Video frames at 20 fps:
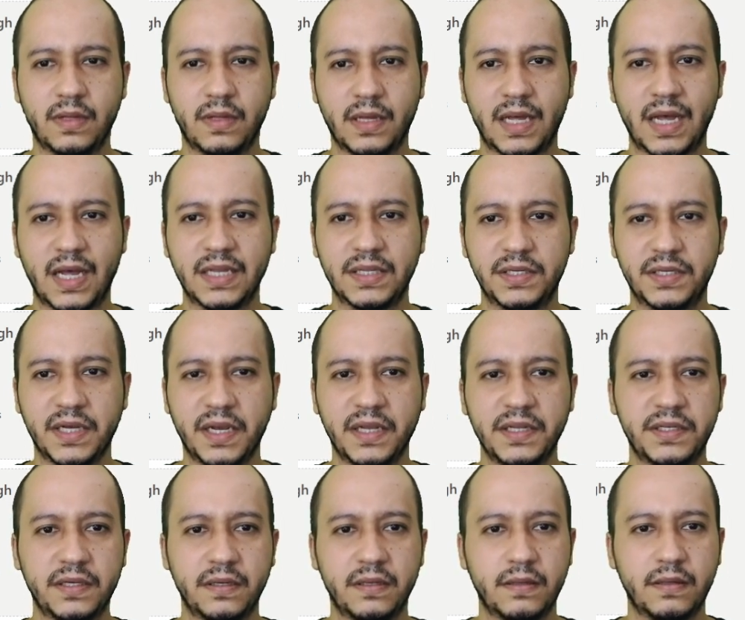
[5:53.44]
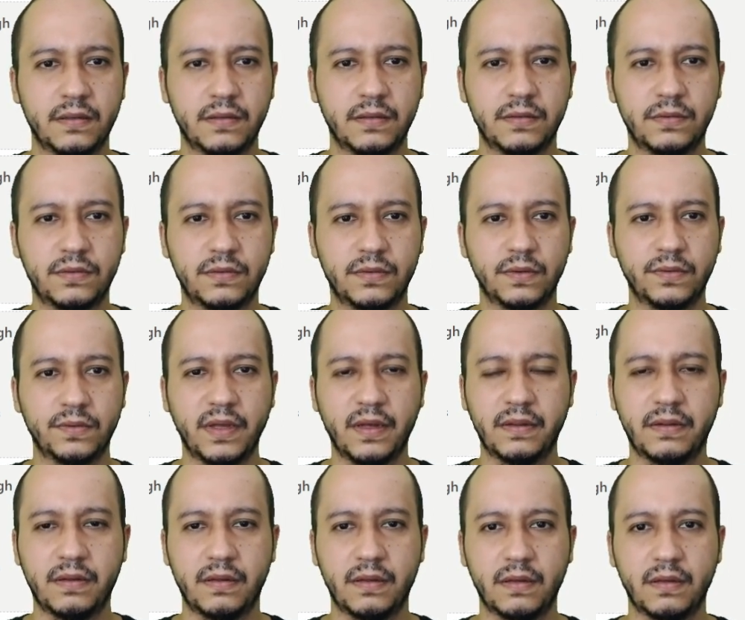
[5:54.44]
and change to
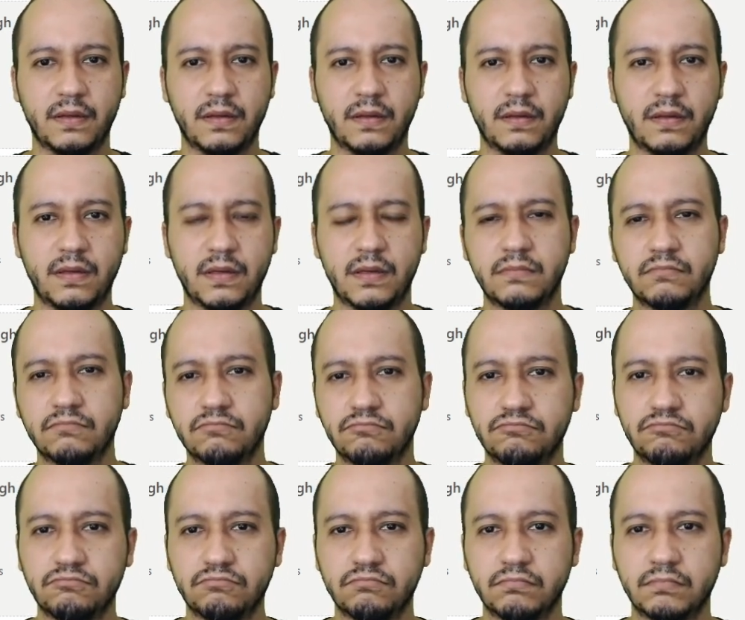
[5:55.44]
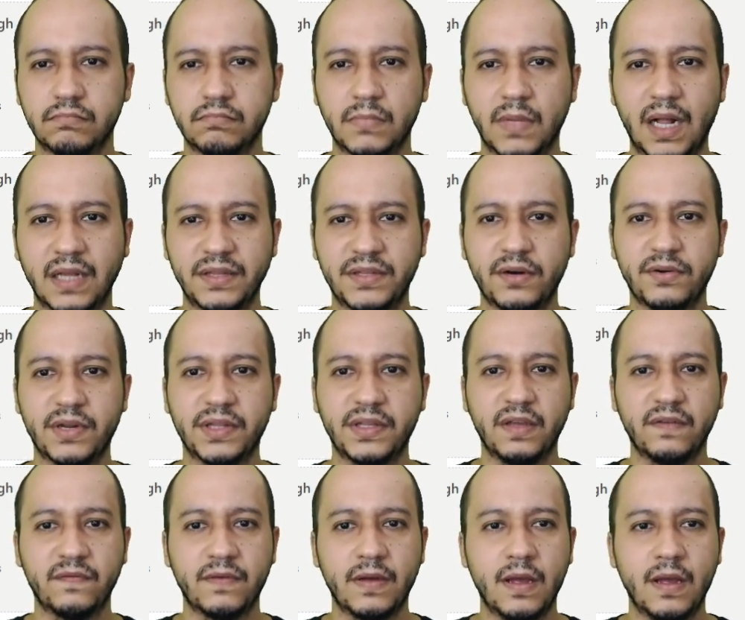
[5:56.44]
this um,
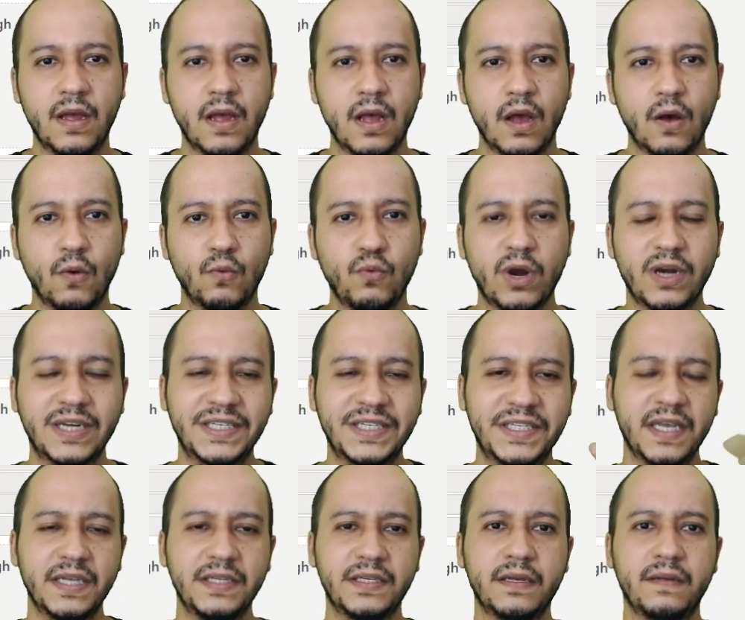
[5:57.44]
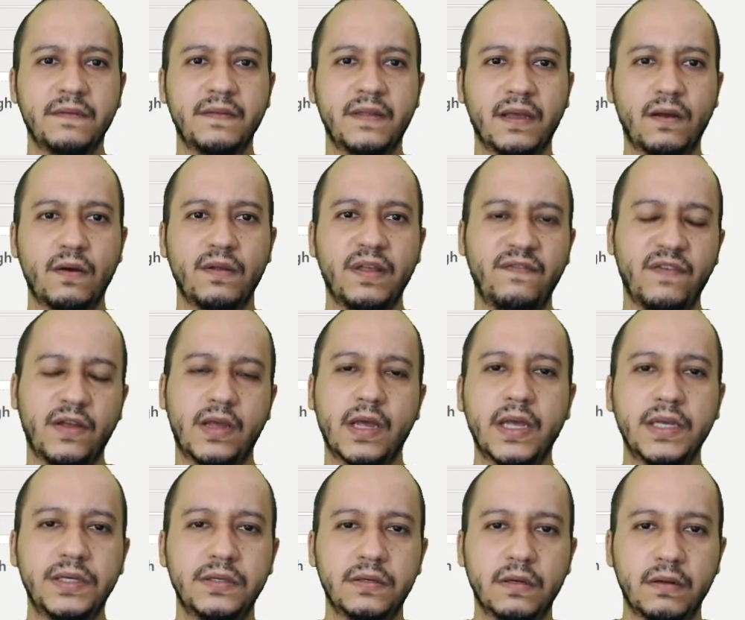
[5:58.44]
alternative, we are changing the
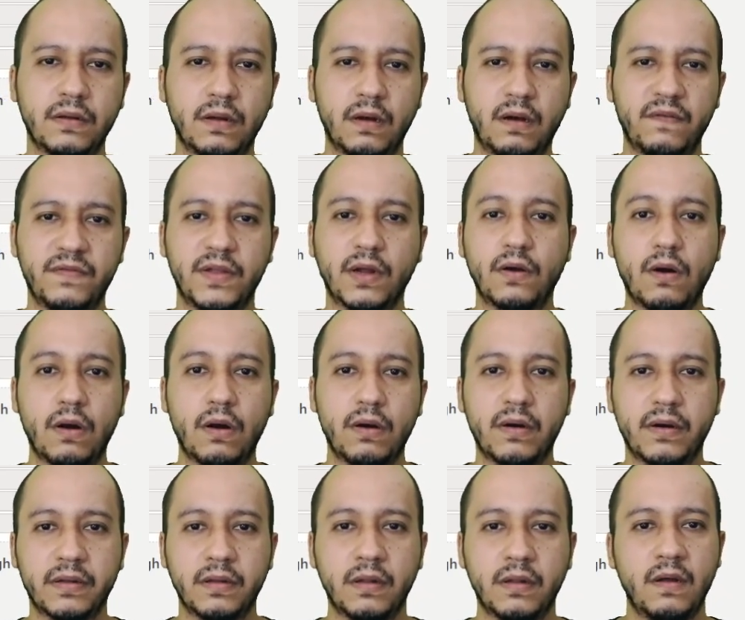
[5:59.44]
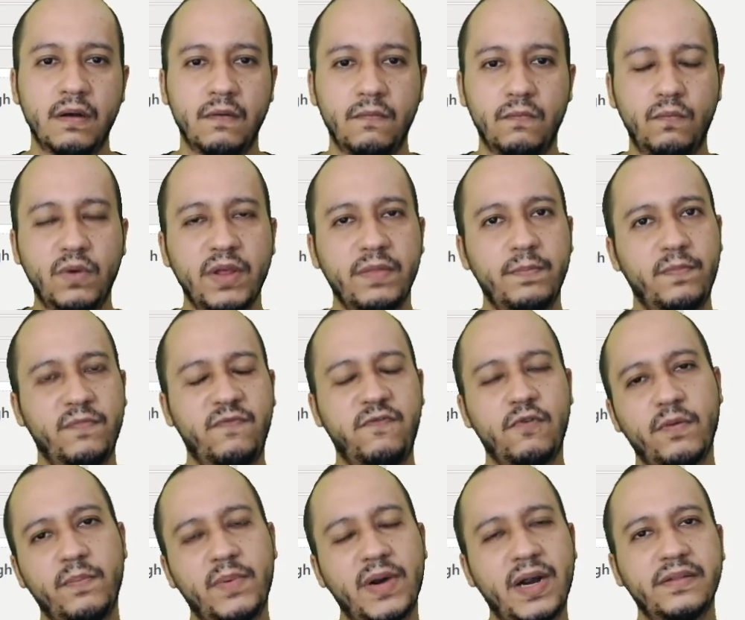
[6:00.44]
codification of the colors with
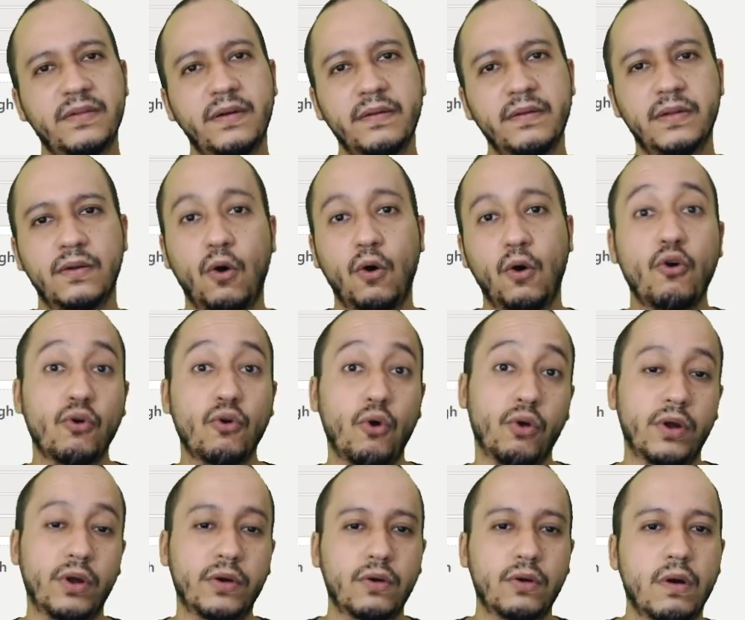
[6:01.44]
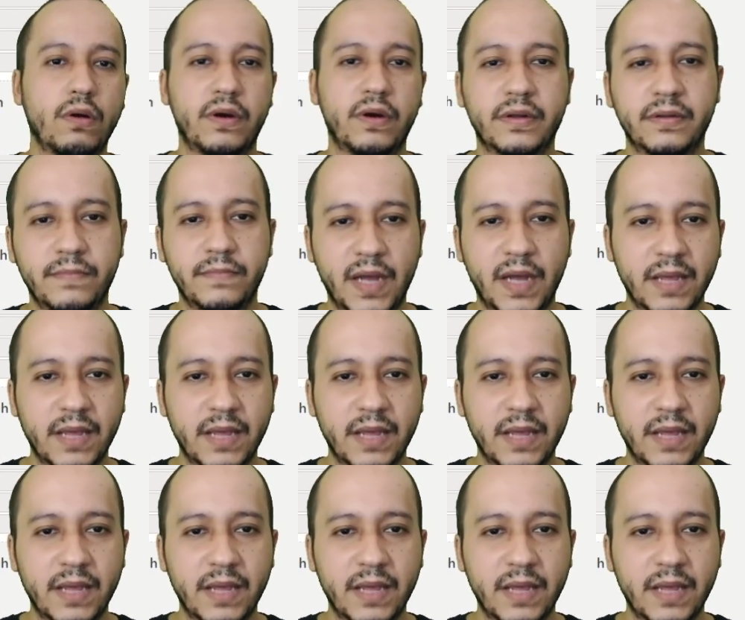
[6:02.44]
four patterns or other colors. I